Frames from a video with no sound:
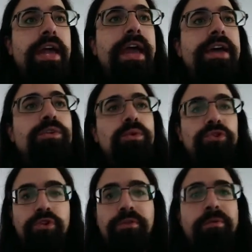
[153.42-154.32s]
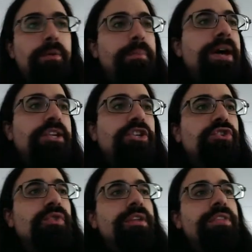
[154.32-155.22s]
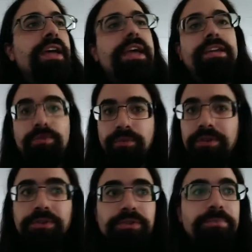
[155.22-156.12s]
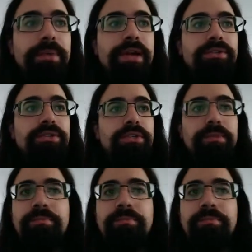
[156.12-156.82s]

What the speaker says: as your overall body strength and get rid of those imbalances.